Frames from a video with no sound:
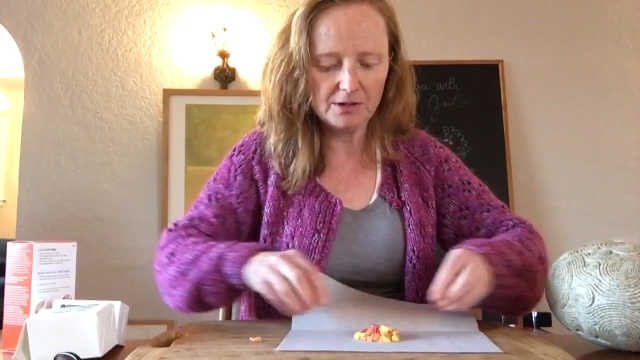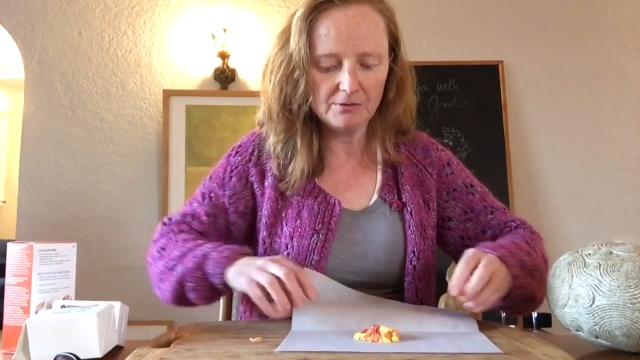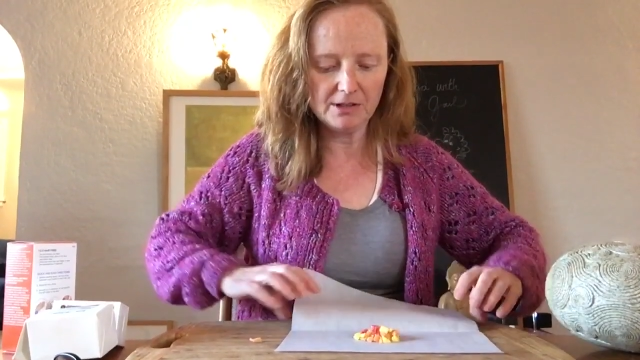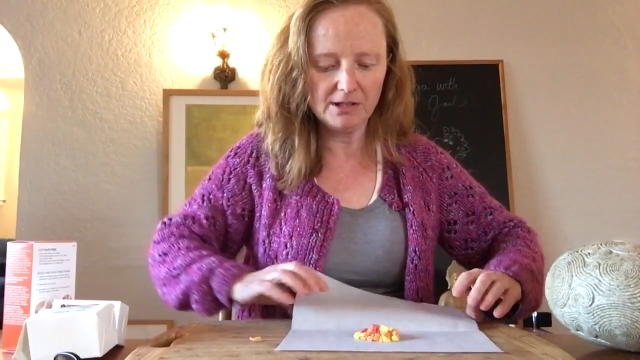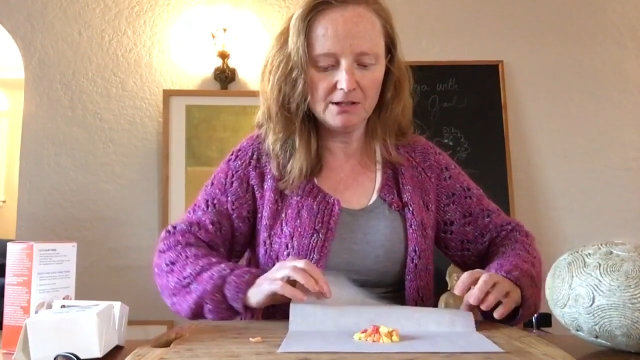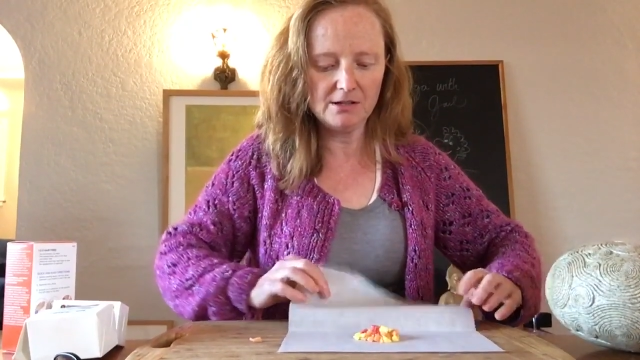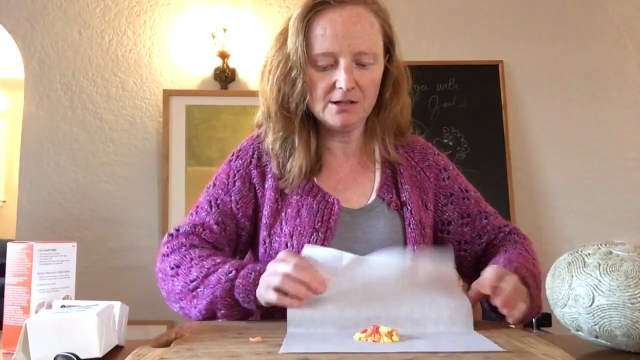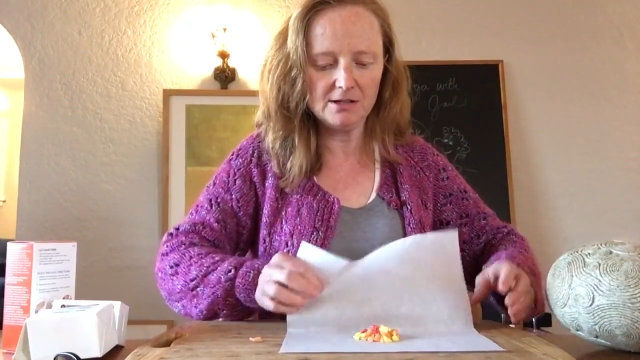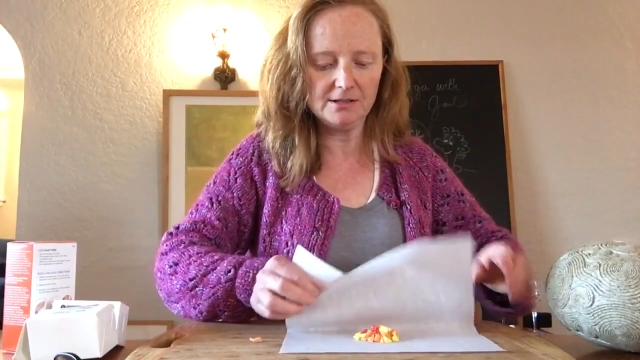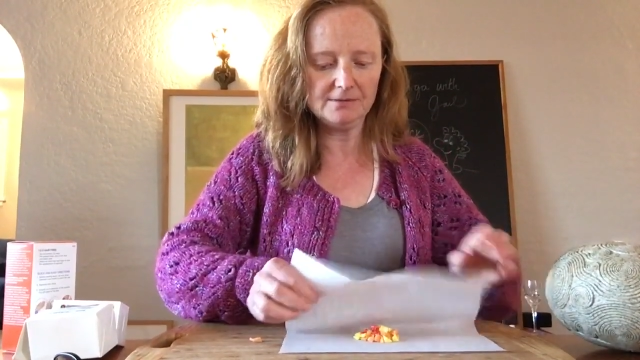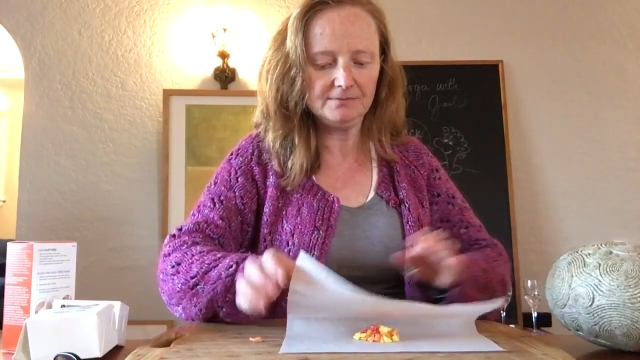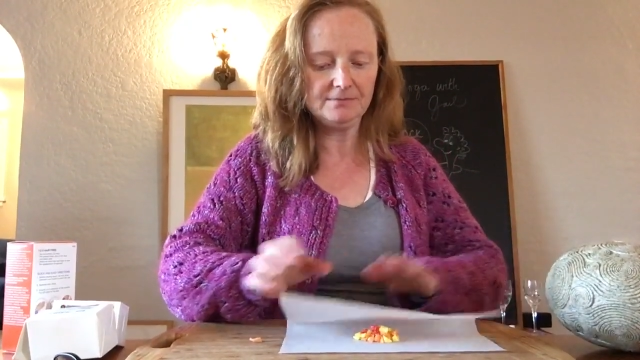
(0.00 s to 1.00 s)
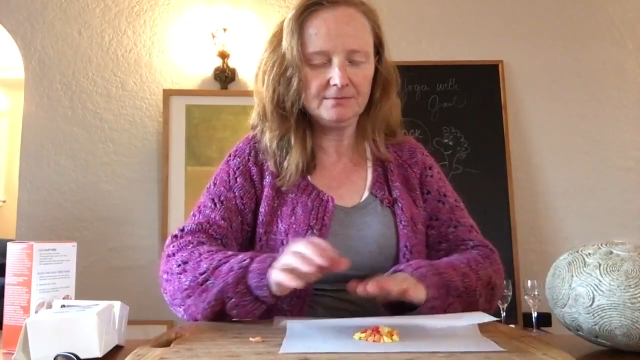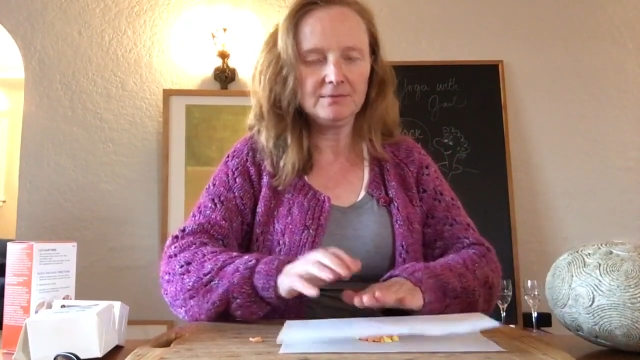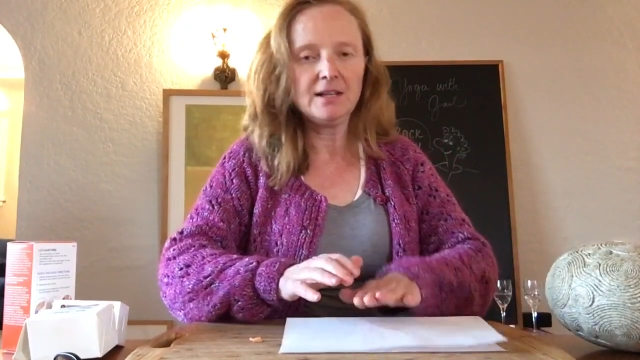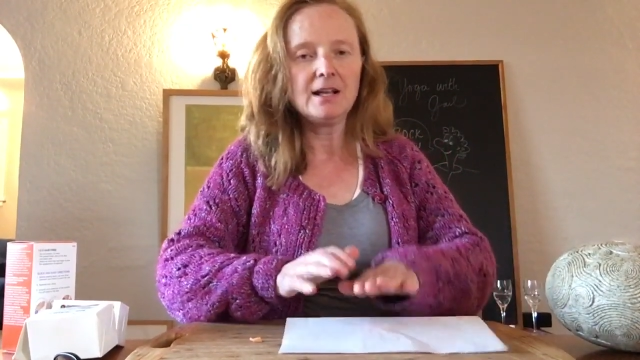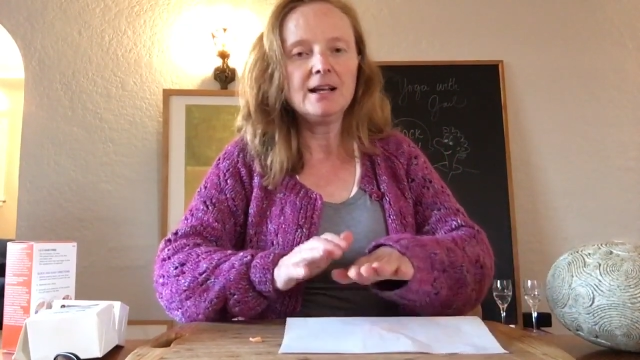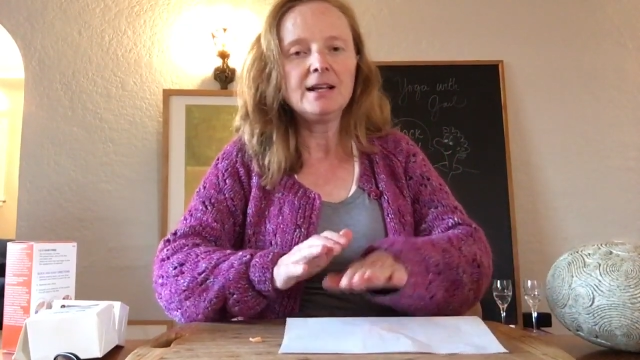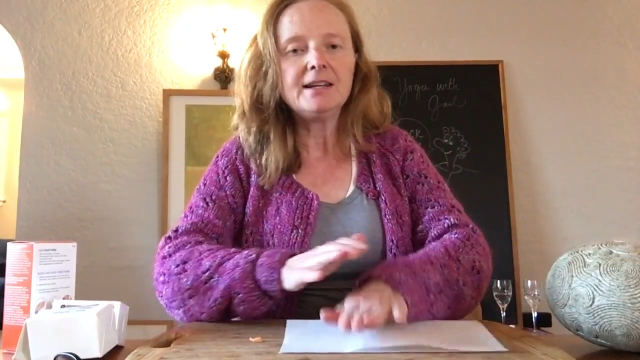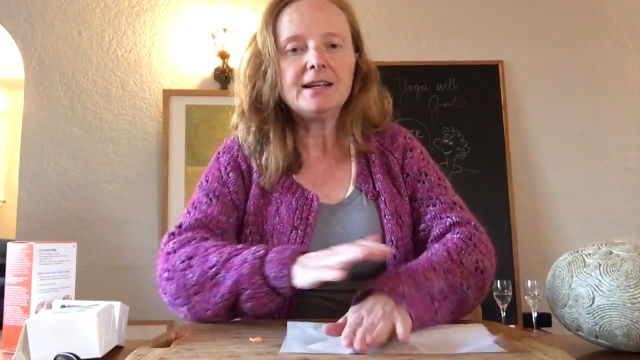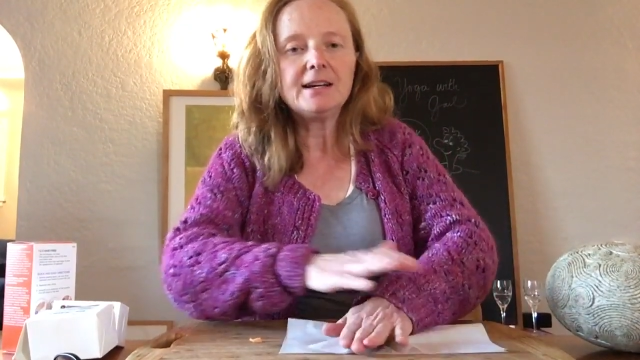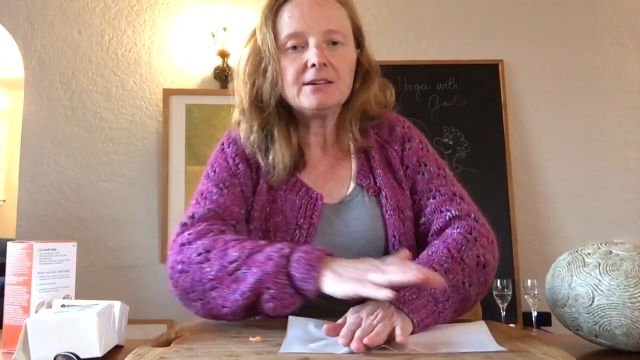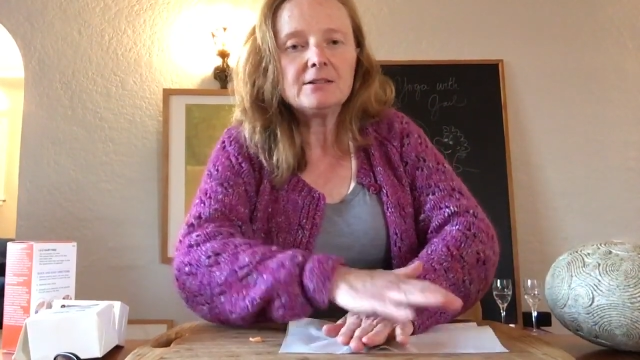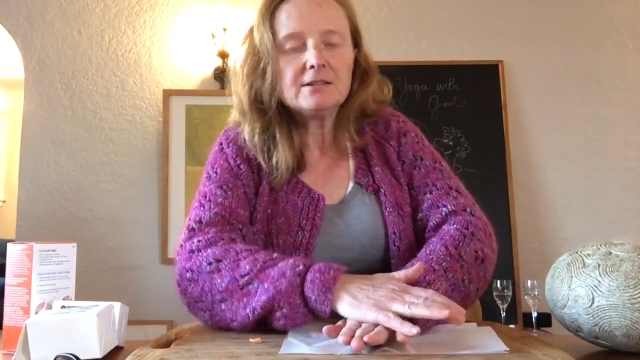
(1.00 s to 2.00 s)
really hard.
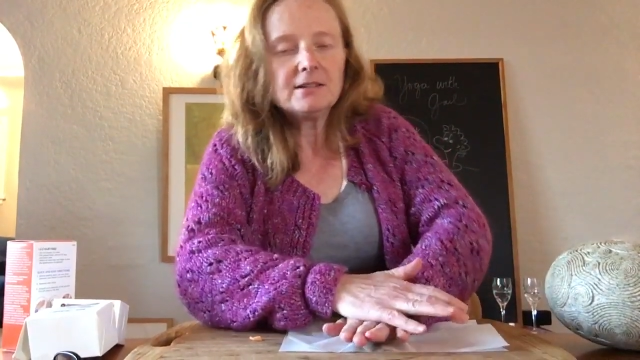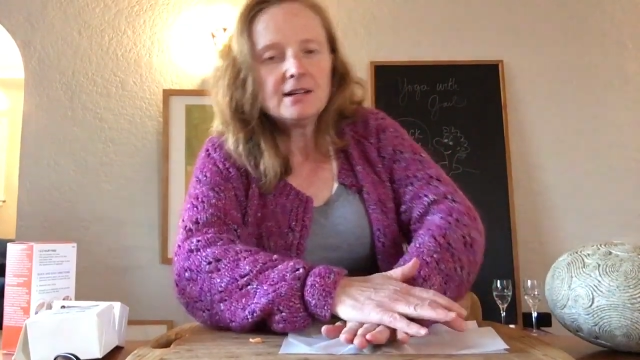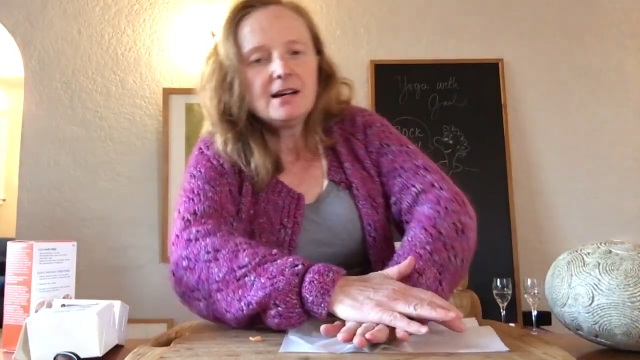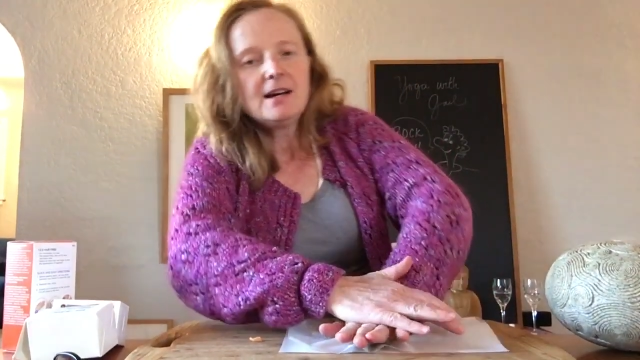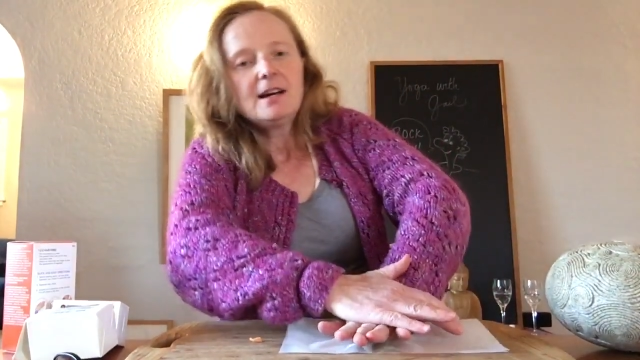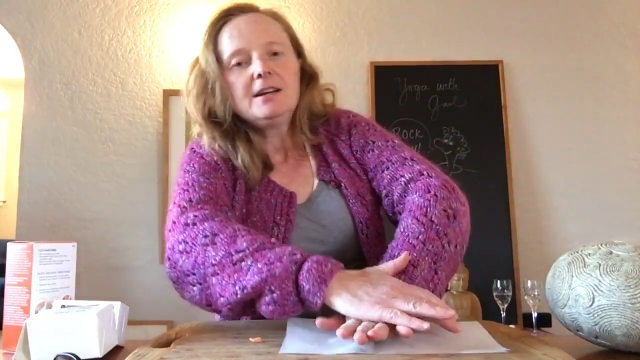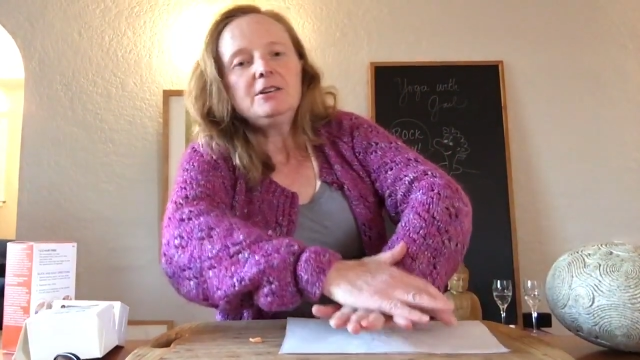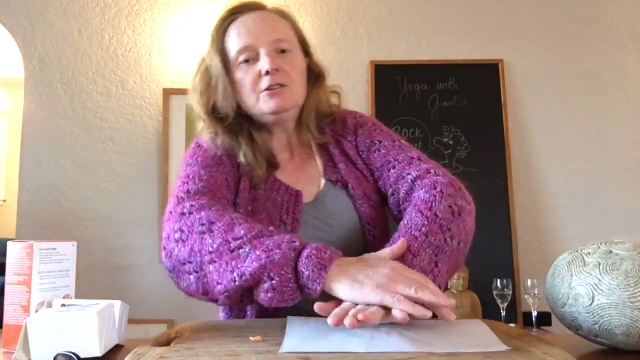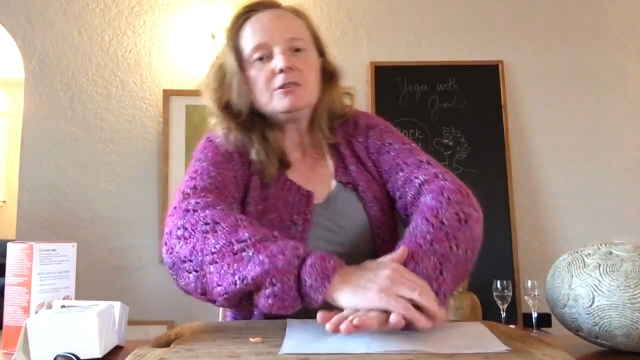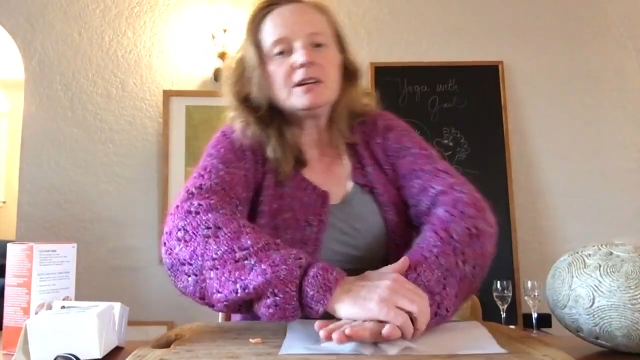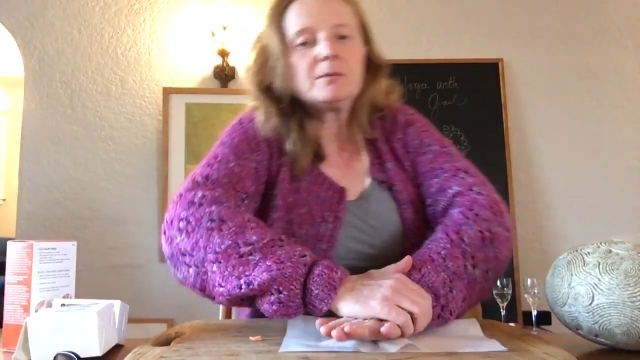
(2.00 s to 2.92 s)
Now, you can